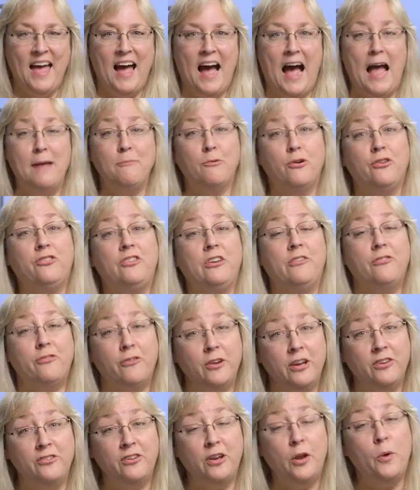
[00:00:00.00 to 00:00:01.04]
I'm Christi
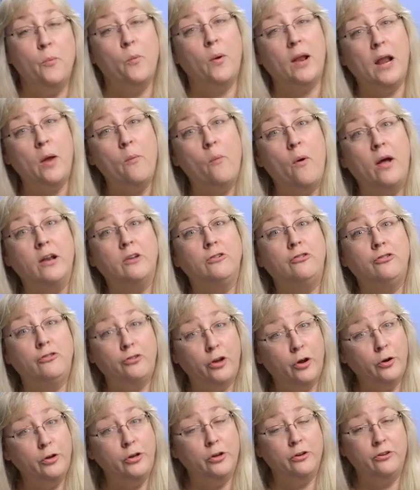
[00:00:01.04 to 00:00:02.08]
Friesen and what I want to
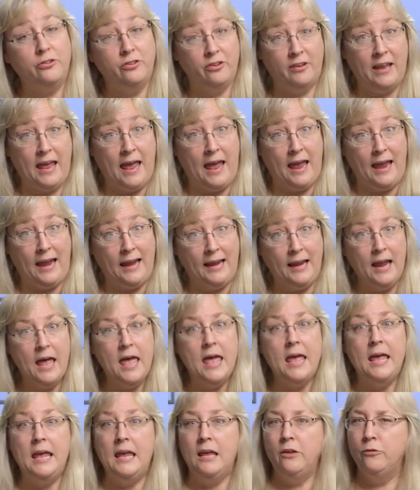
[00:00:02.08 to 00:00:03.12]
show you today
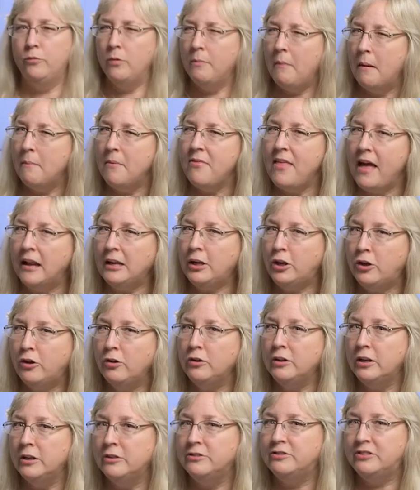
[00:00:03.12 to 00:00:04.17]
is remember that
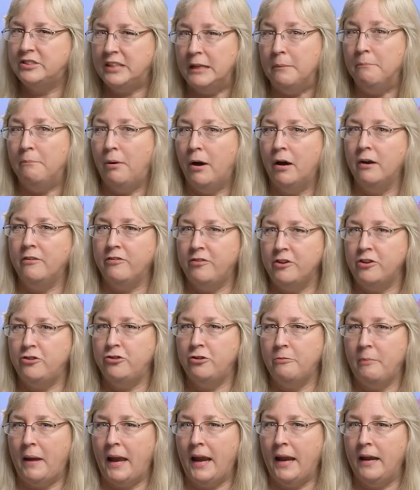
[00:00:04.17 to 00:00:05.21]
cute little steampunk fish
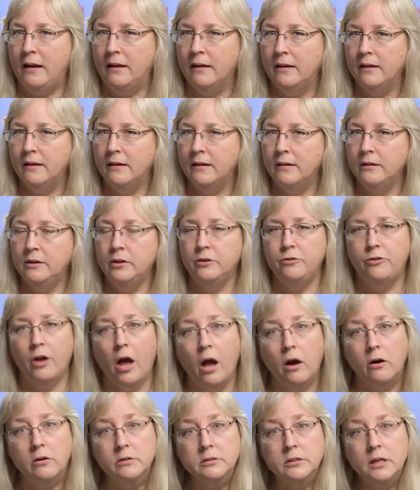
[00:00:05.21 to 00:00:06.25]
you made? You
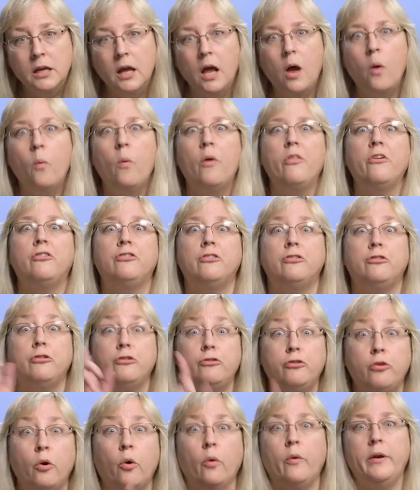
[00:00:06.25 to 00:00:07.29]
don't? Well, there's a
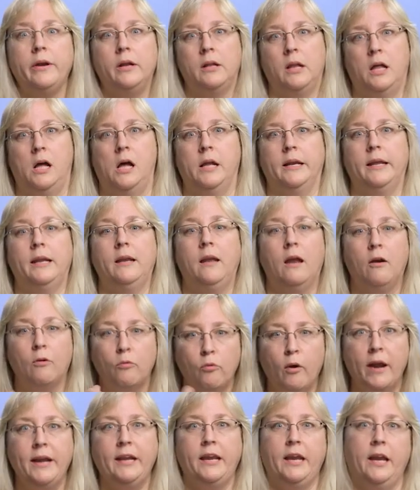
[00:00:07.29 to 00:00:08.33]
tutorial on it
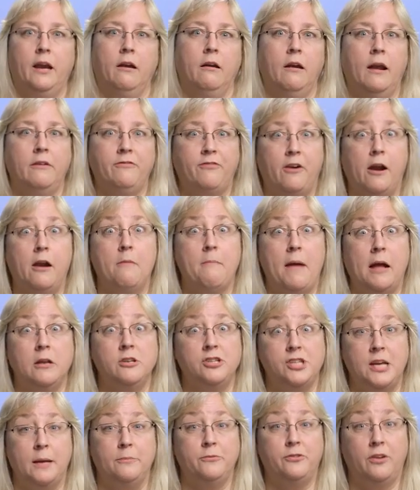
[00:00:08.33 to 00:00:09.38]
right here at
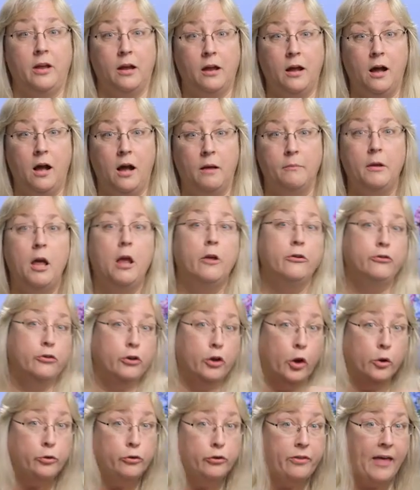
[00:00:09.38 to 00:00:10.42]
firemountaingems.com. So
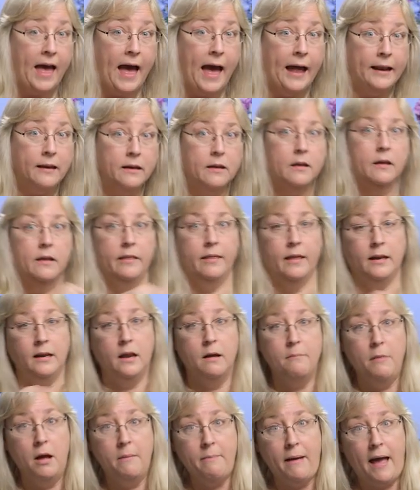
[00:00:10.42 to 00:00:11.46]
go do that and
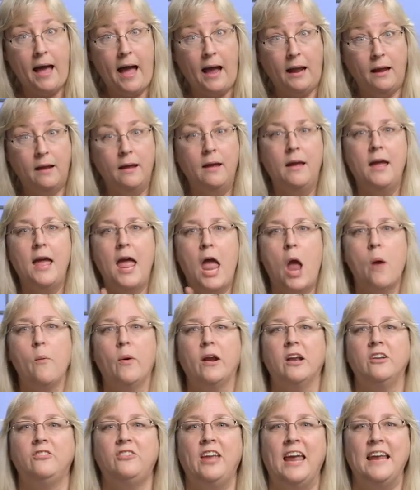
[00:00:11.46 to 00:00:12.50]
come on back and we're
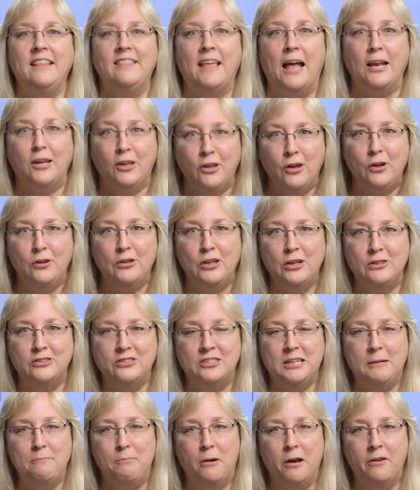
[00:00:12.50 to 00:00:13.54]
going to take that cute little
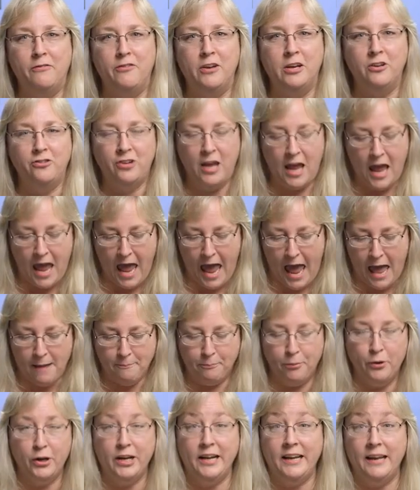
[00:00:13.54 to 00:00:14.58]
steampunk fish
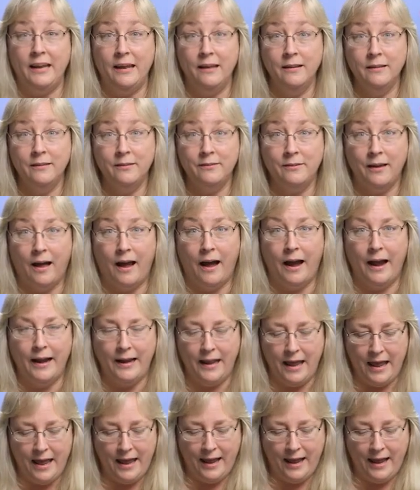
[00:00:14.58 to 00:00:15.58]
and put it inside